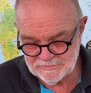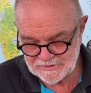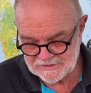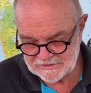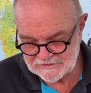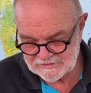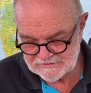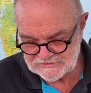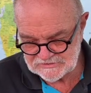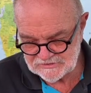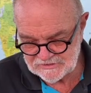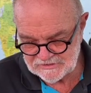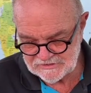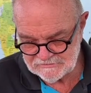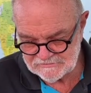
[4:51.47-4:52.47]
But
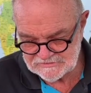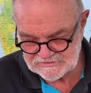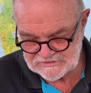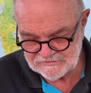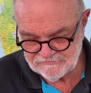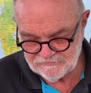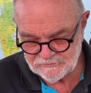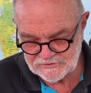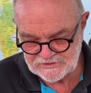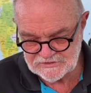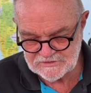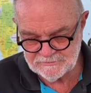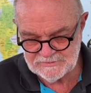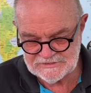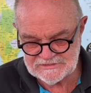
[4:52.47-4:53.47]
certainly it was
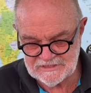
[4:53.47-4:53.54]
unfortunate to miss